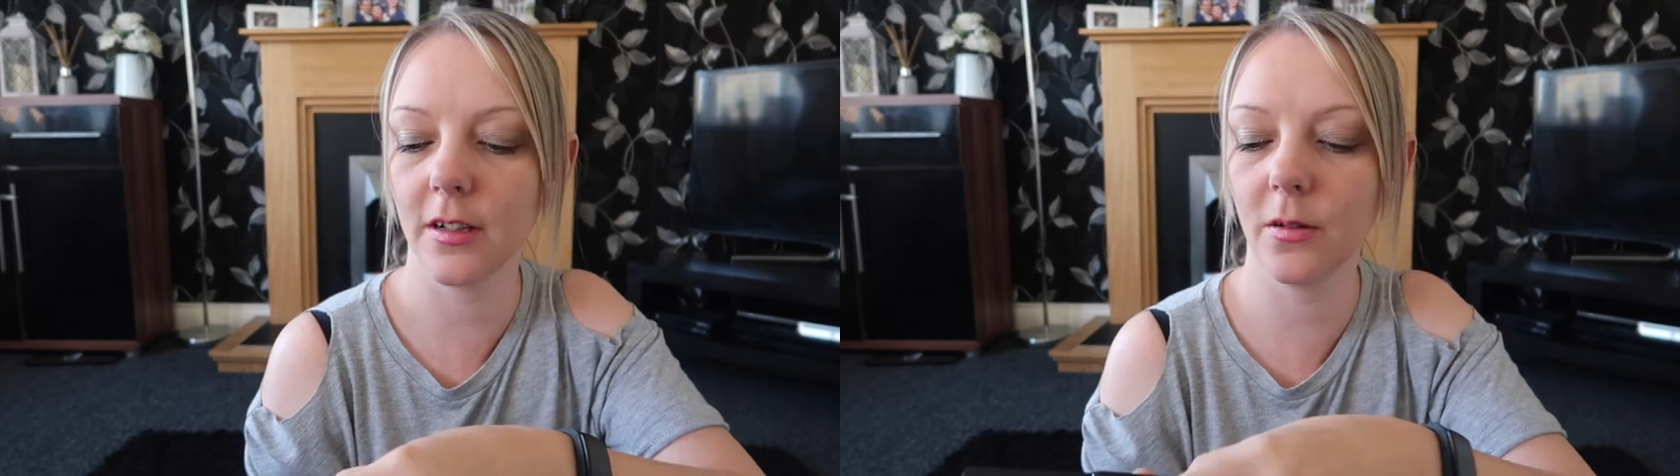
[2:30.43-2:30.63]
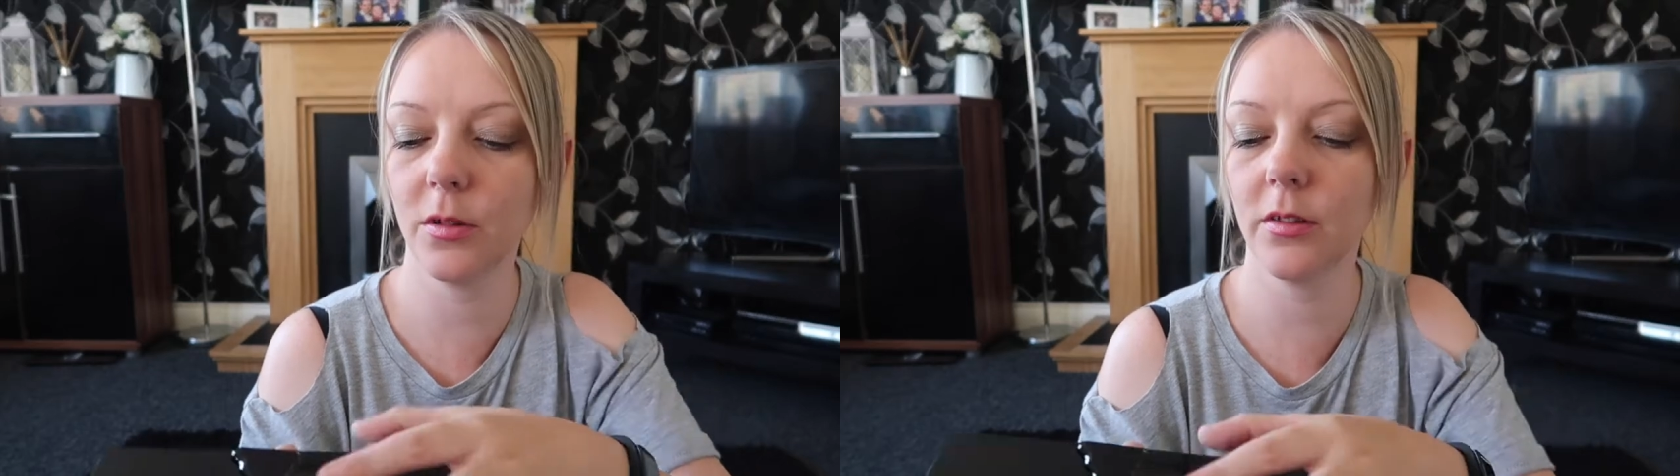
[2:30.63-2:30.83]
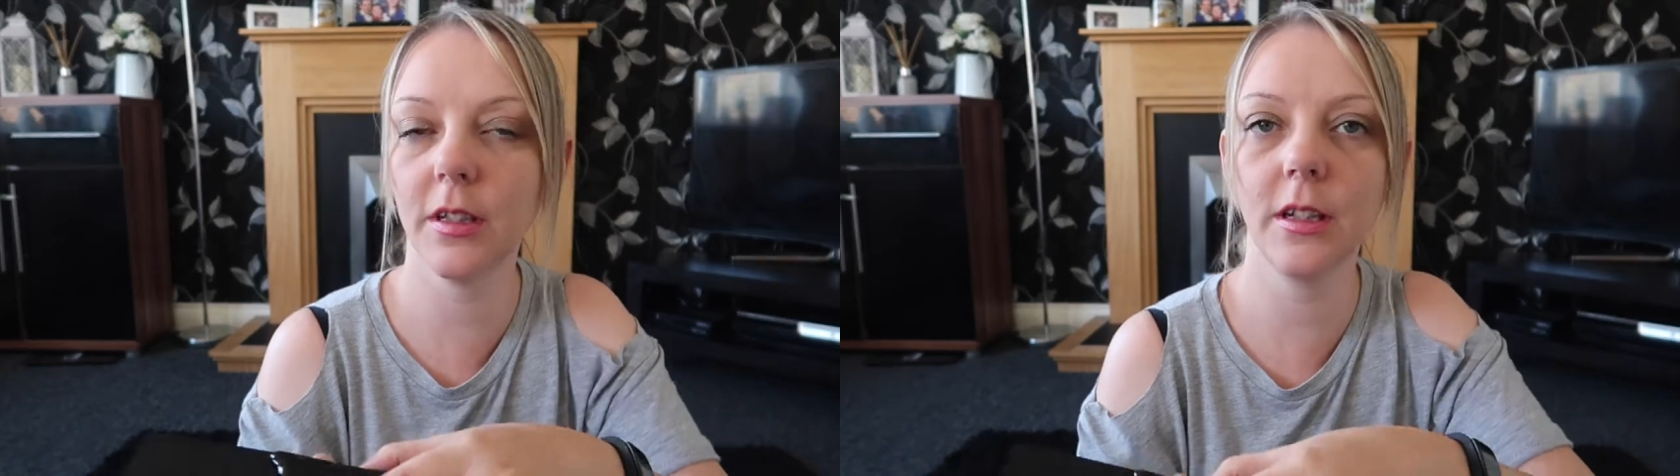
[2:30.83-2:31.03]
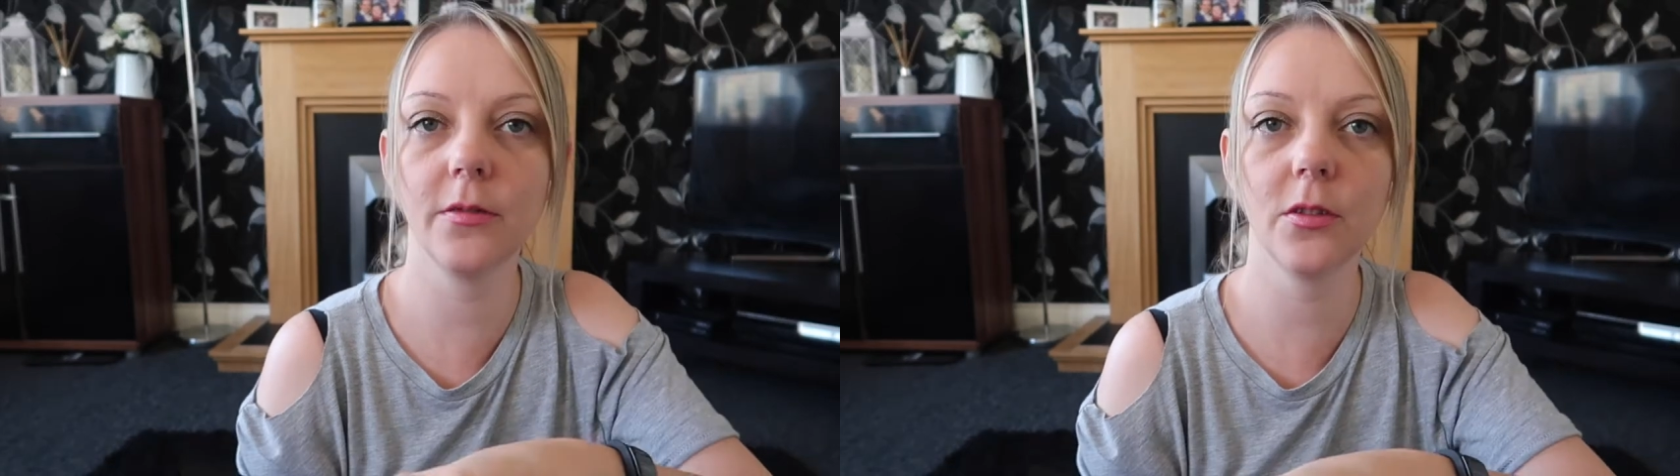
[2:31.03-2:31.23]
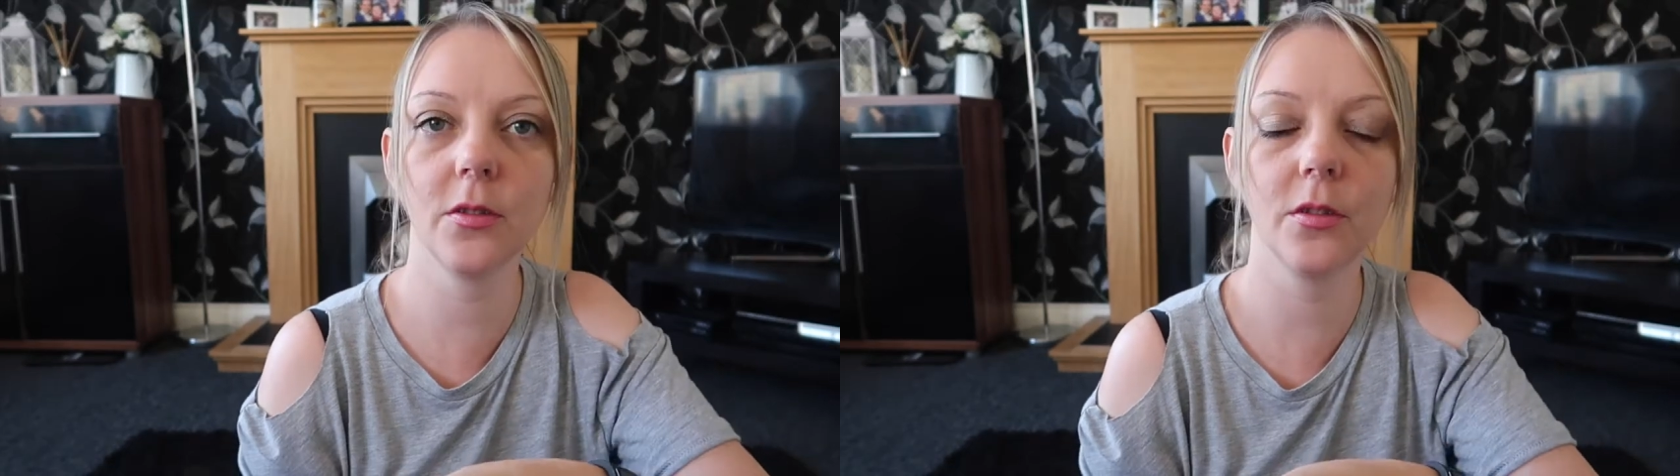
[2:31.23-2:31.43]
I will
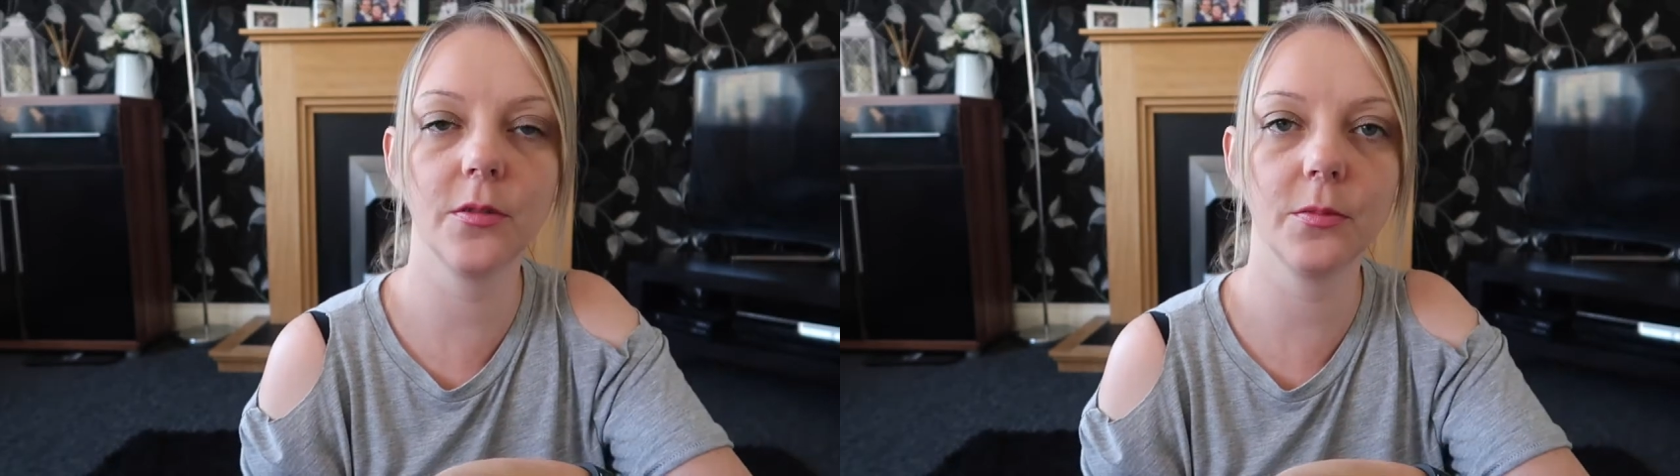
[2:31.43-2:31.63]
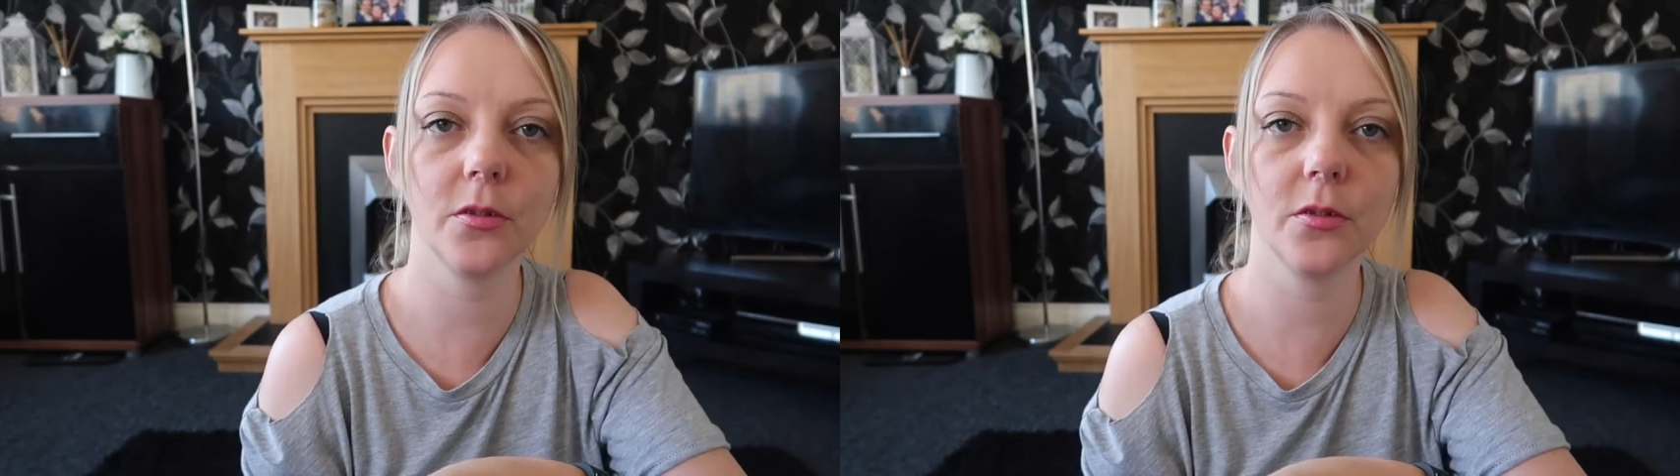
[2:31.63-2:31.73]
leave all of the